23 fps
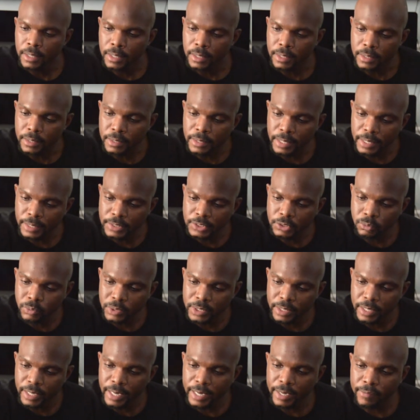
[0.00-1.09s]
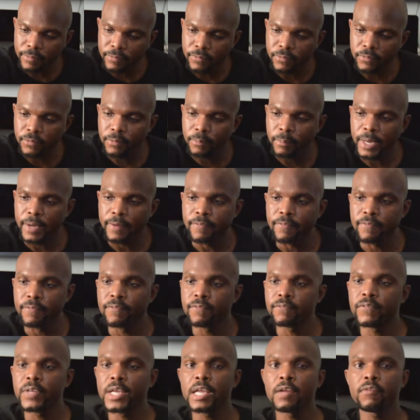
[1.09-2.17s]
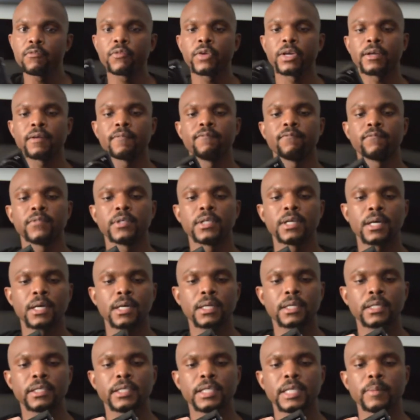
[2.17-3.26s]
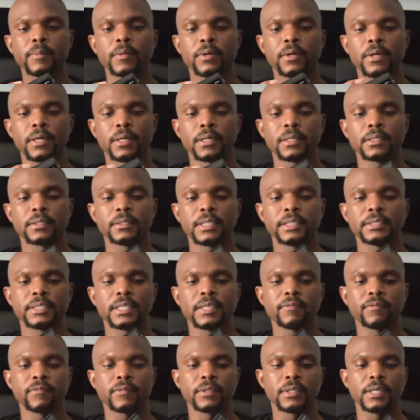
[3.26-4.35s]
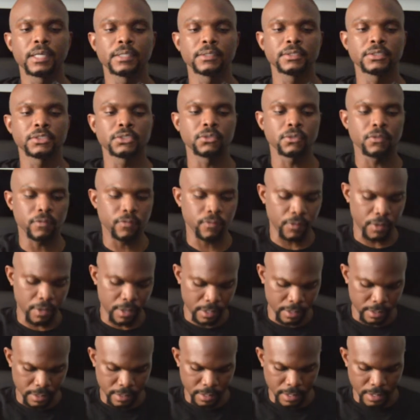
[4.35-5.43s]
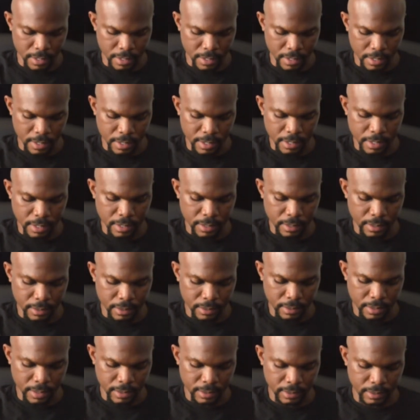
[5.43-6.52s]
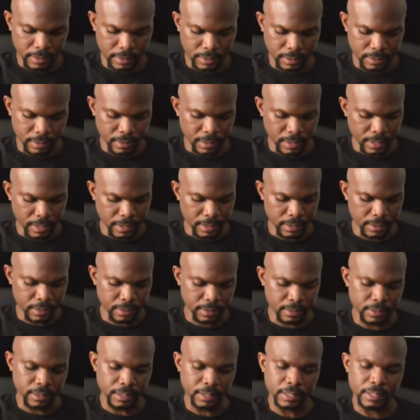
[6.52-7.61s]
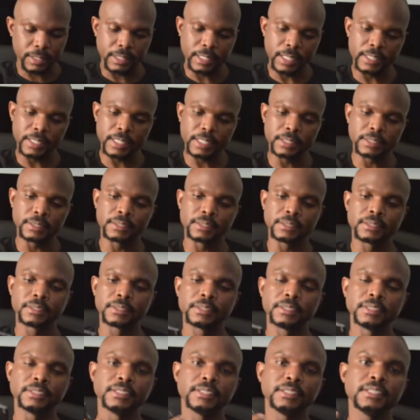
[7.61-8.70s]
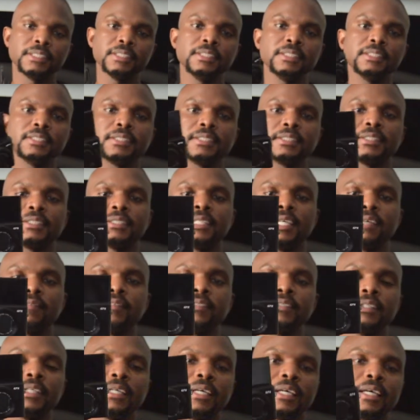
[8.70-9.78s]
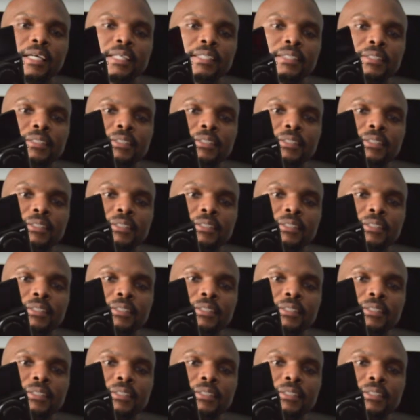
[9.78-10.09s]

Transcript: Next we have my favorite vlog camera that I've gotten so far. This is the Canon G7X.